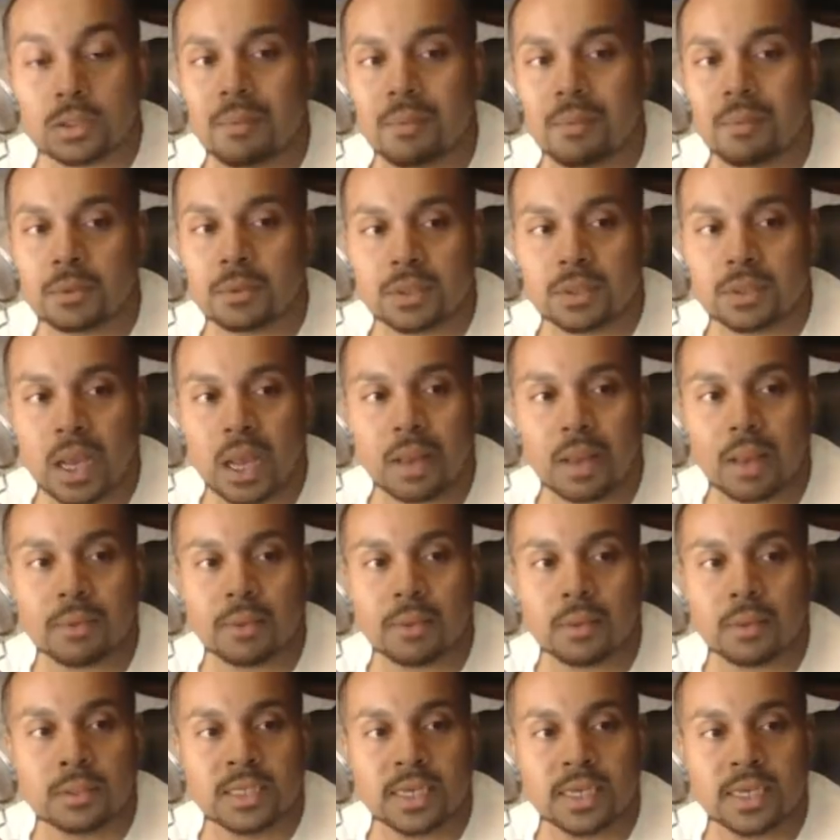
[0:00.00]
and Z
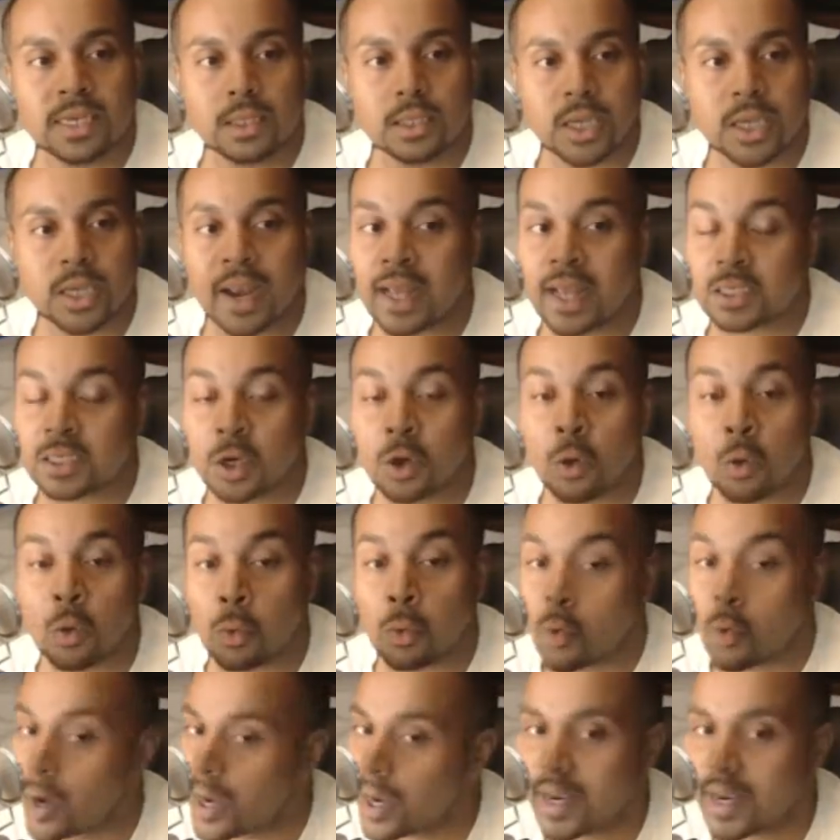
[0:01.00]
in the chat has
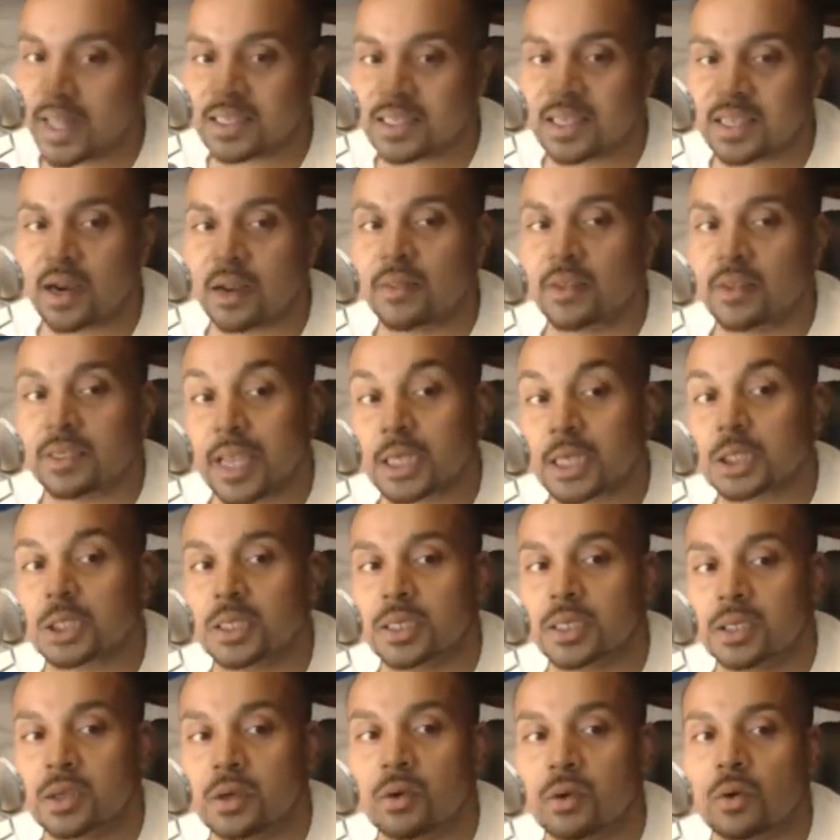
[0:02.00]
great insight on this actually
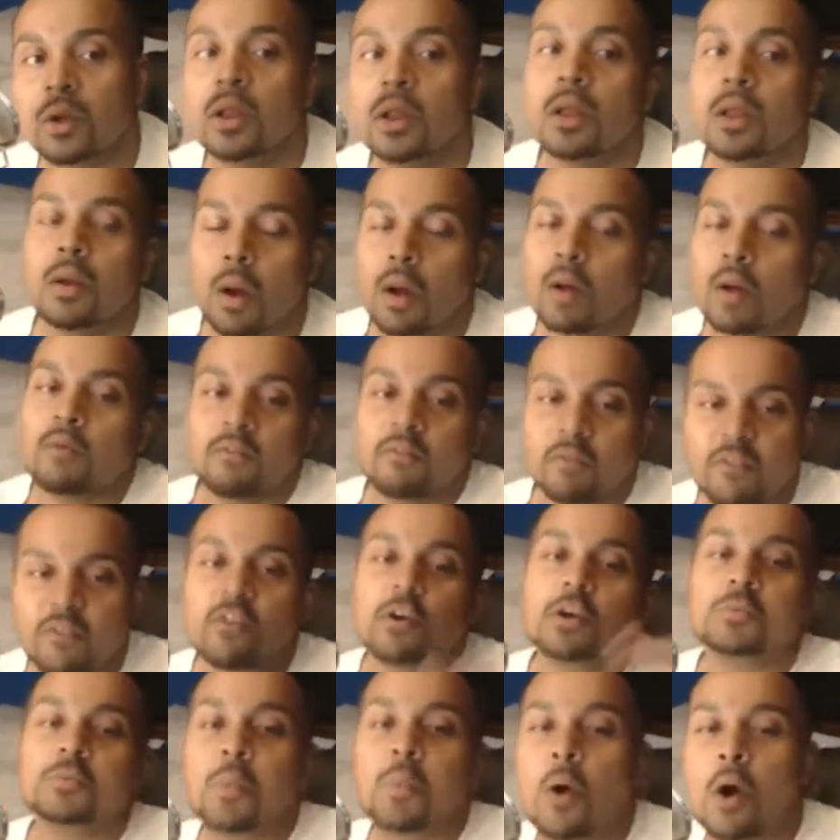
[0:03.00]
too. Well, the
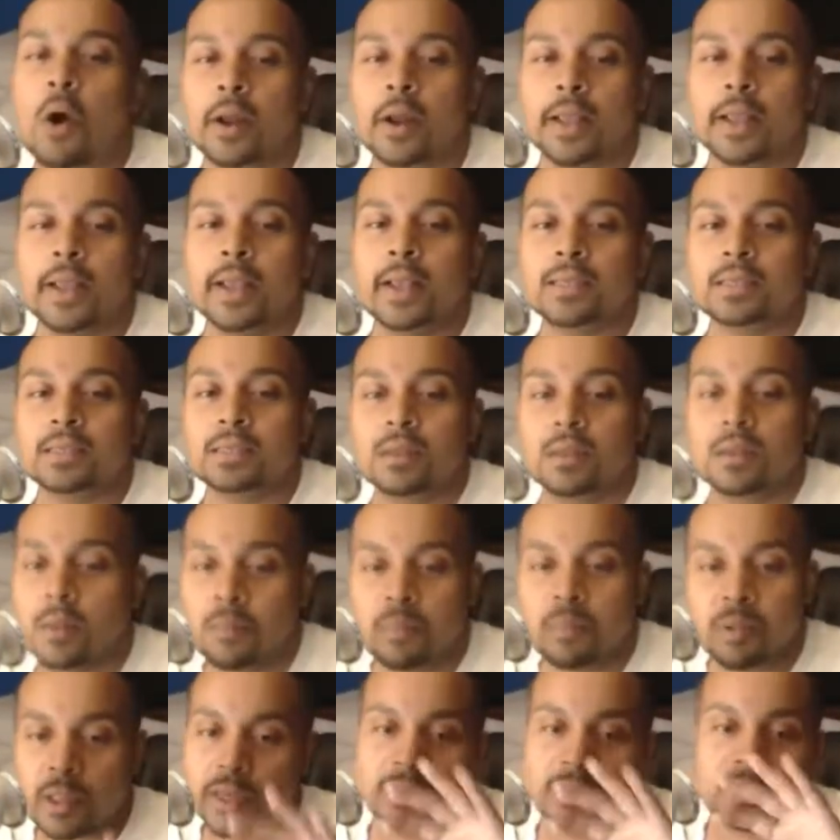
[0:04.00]
first part is
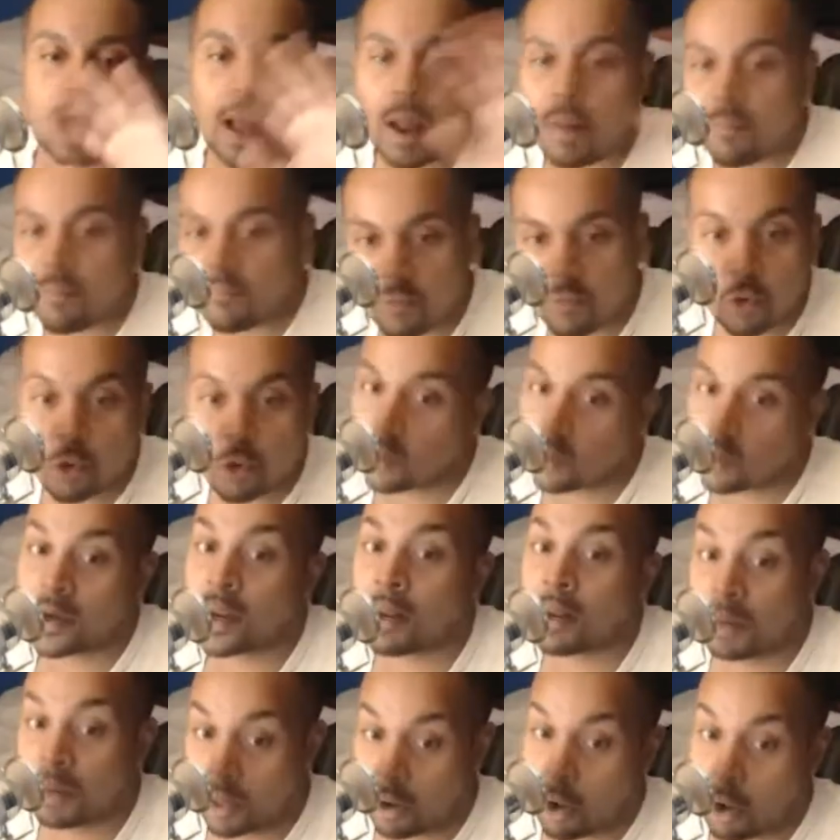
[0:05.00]
complete tomfoolery.
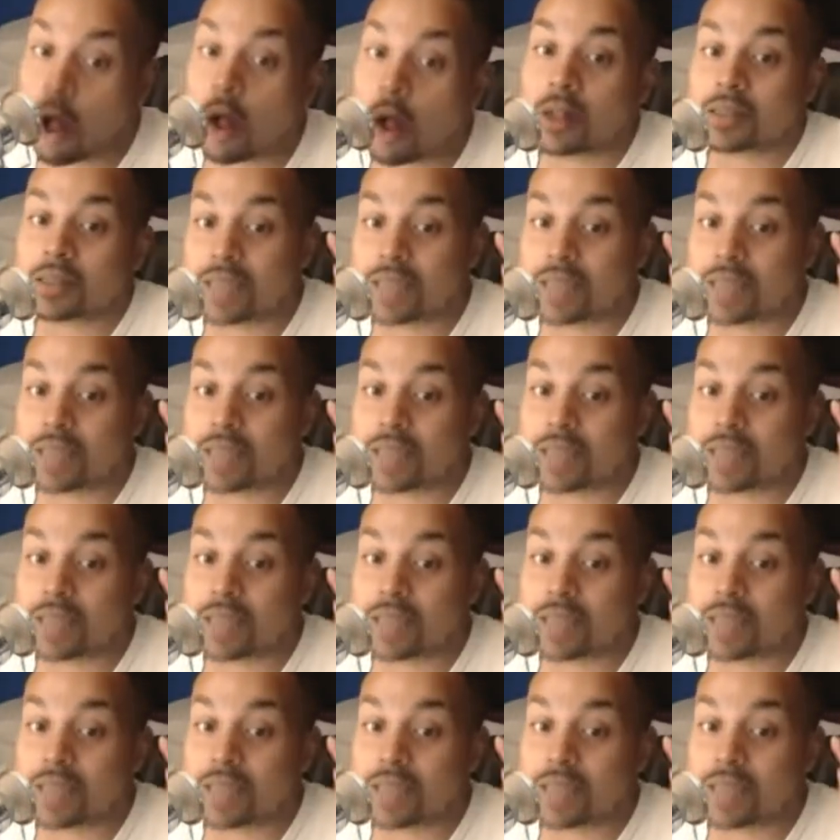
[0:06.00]
I'm going to call it